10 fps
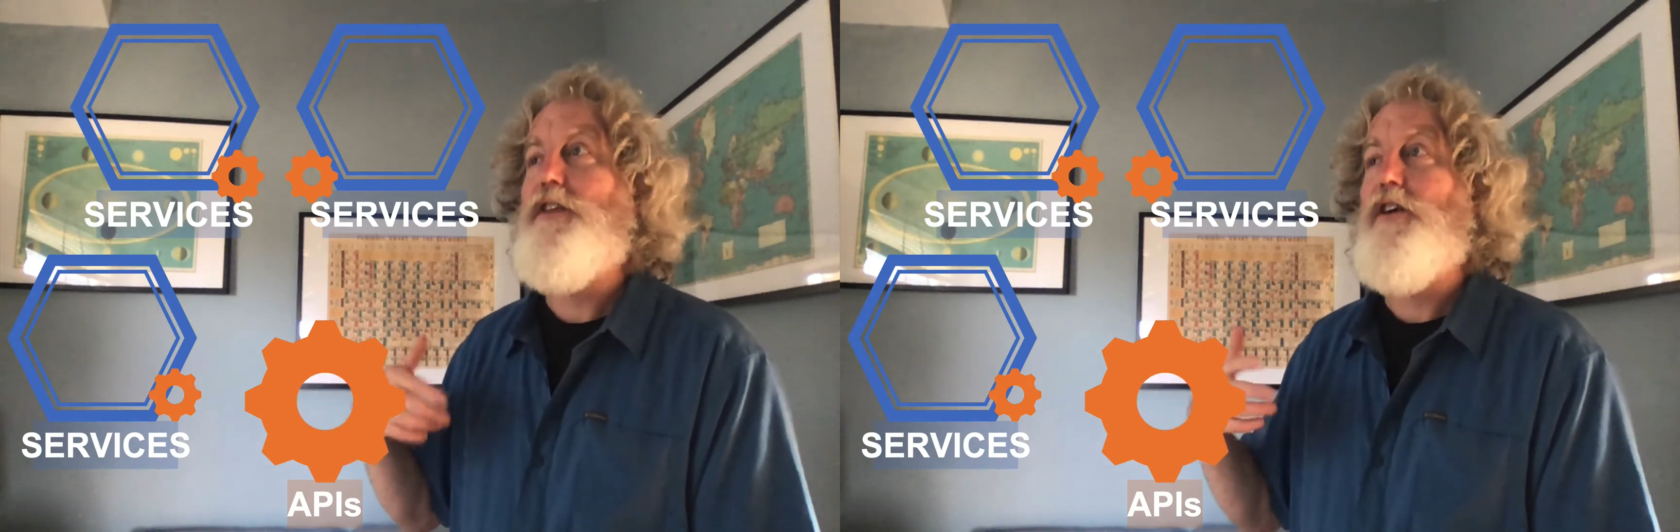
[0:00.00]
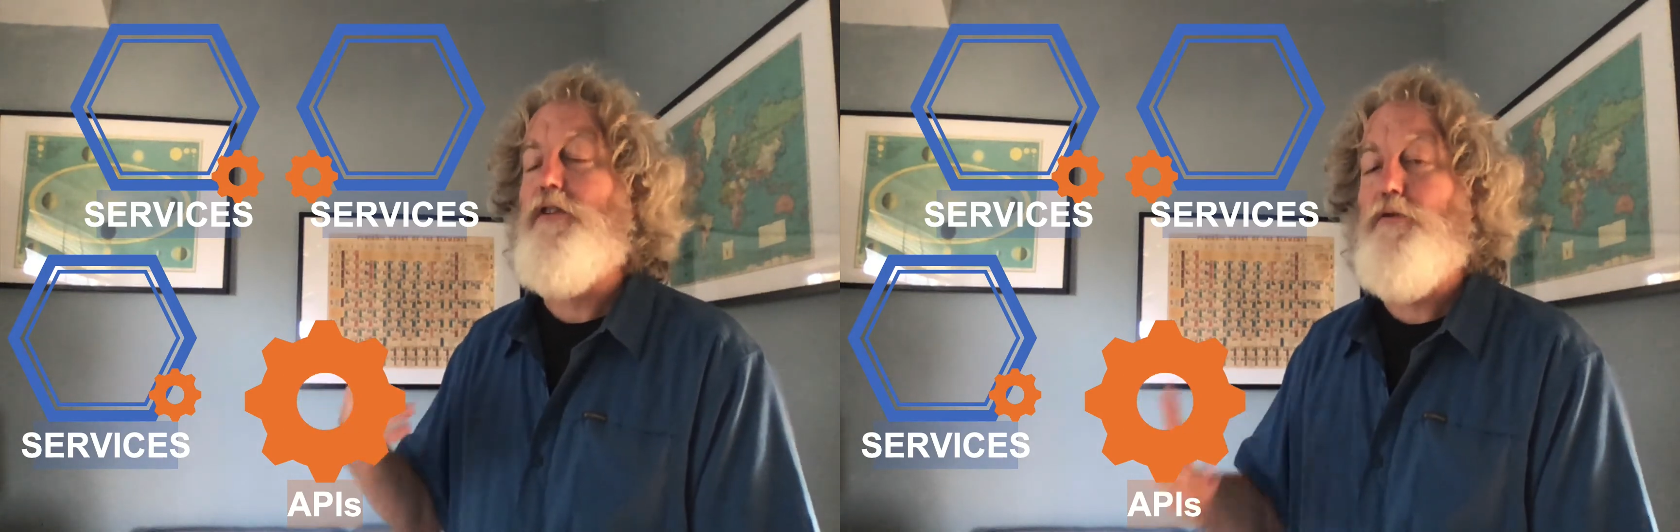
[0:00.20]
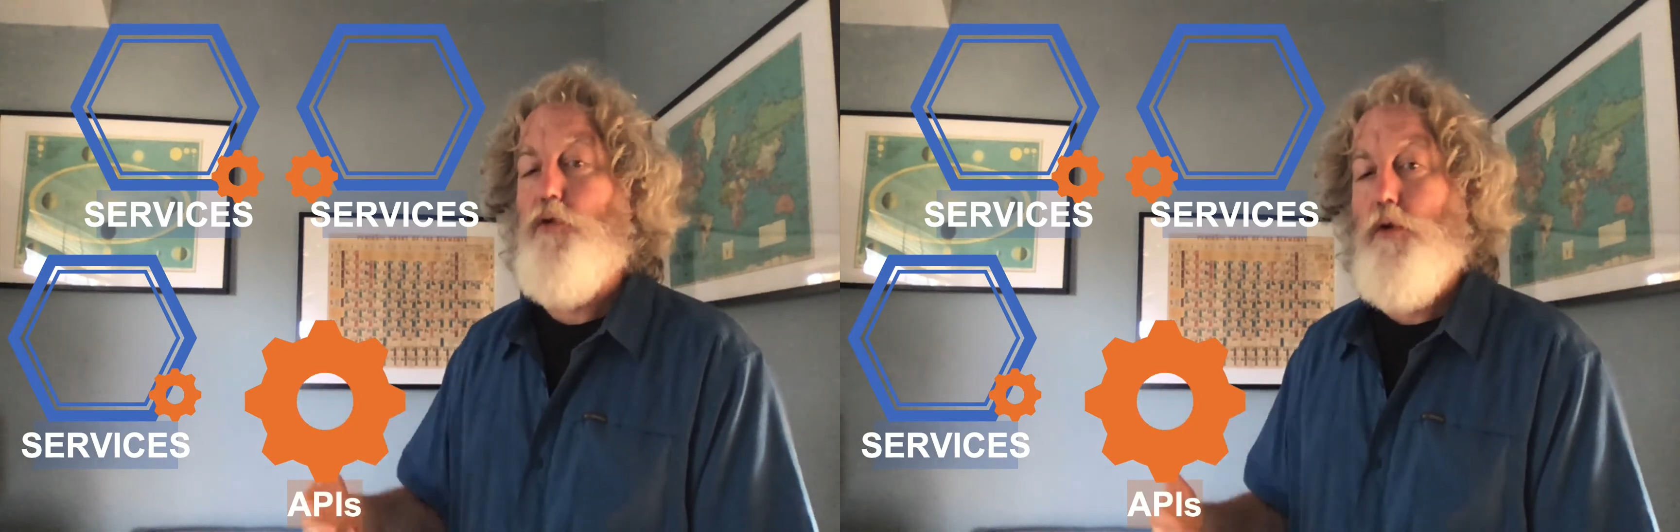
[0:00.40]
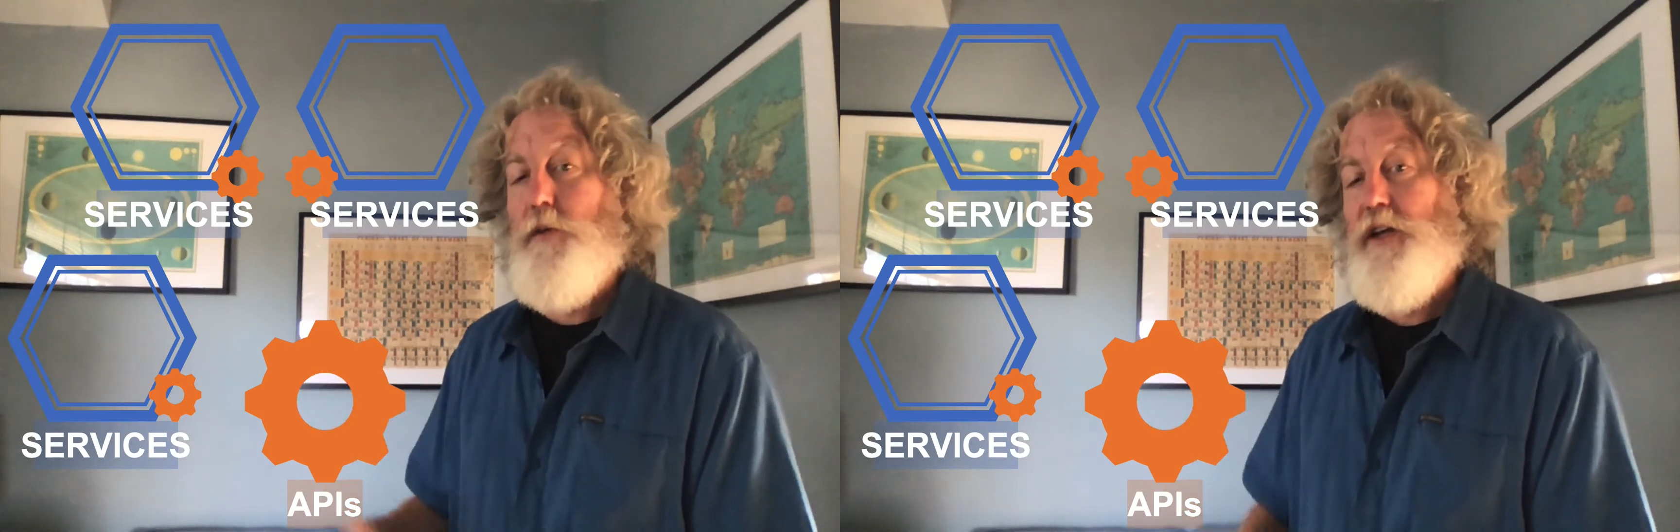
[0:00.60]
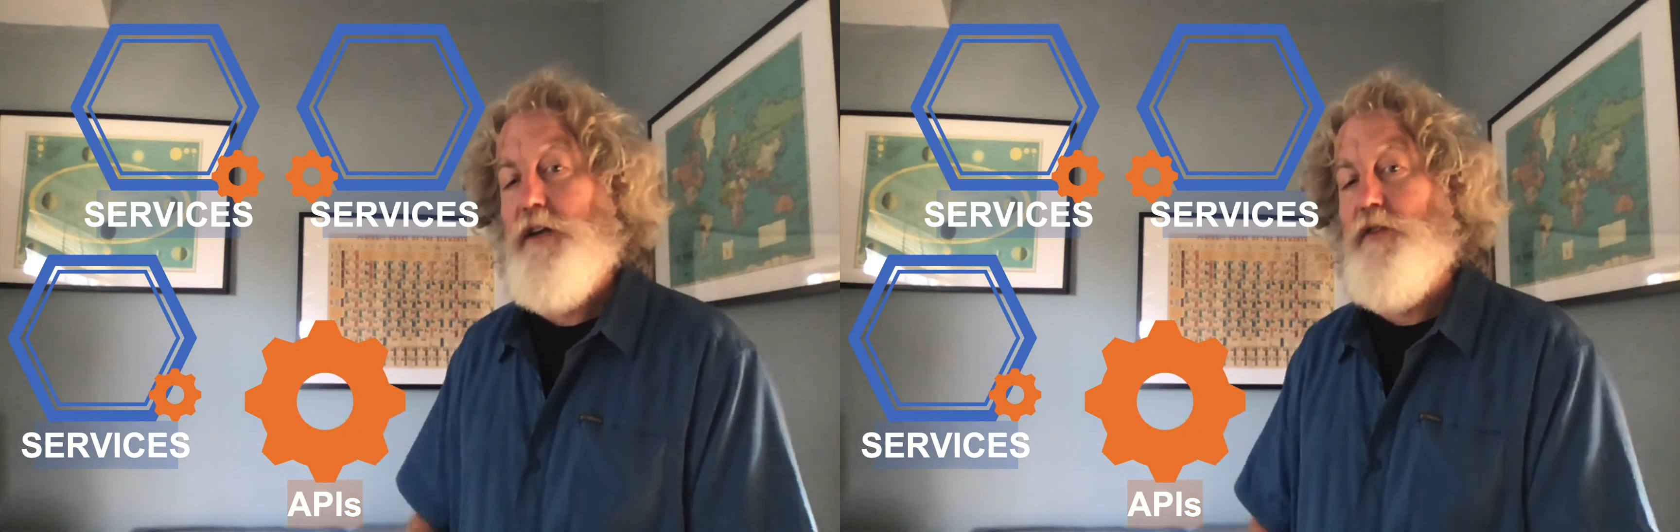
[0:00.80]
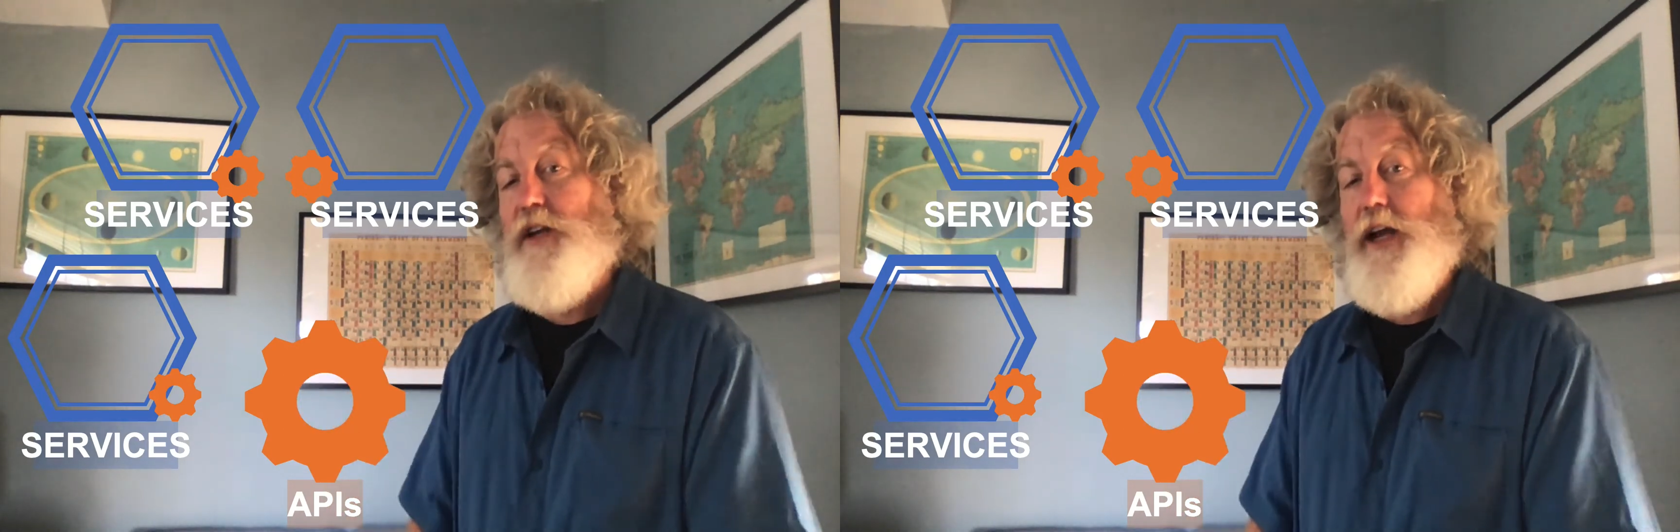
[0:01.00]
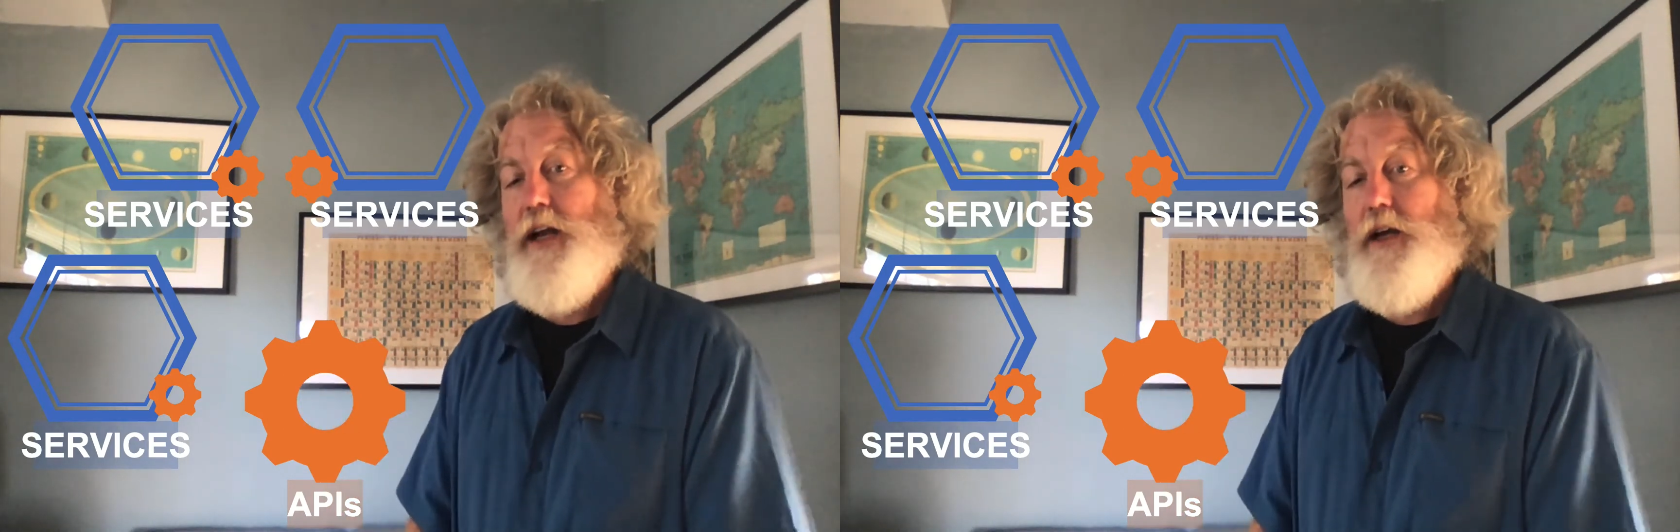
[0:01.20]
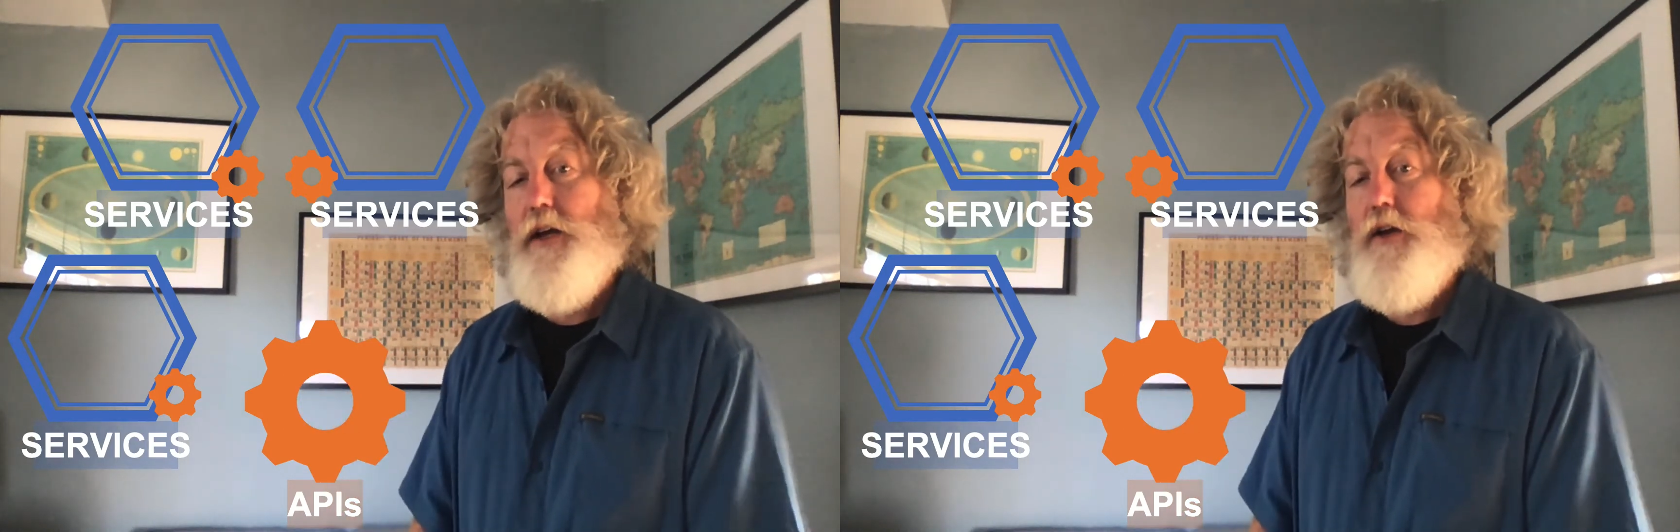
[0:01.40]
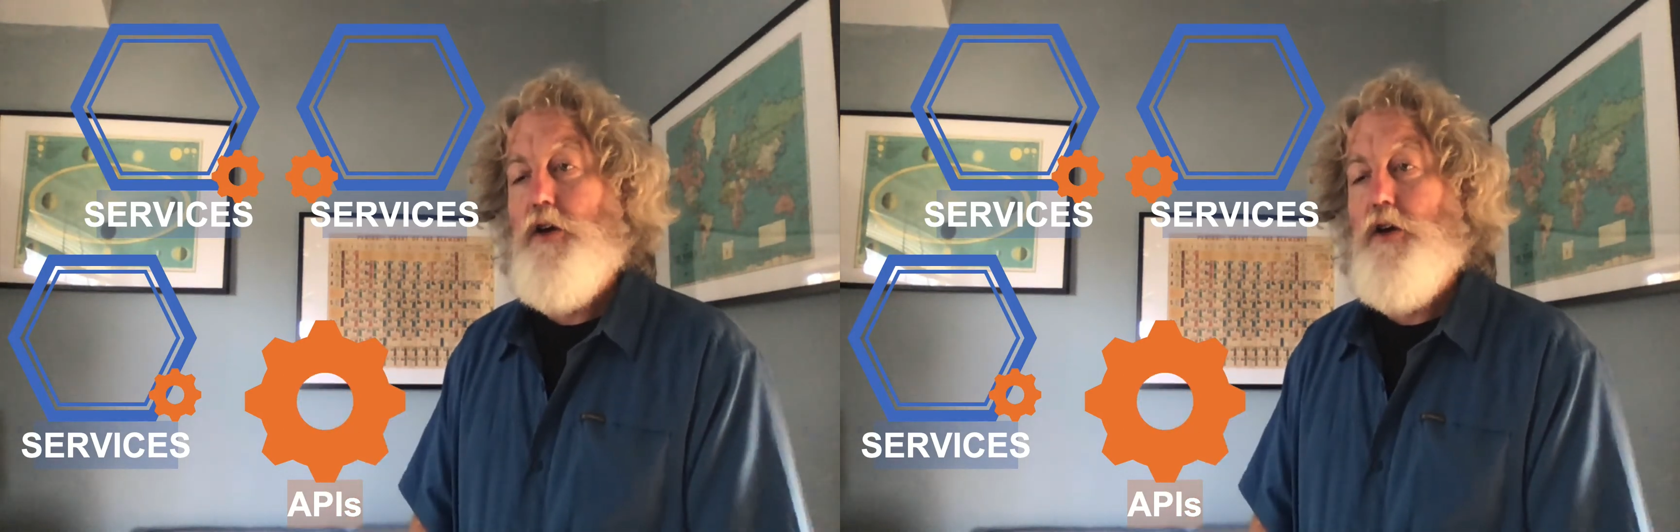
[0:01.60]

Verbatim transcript: the conformity of the data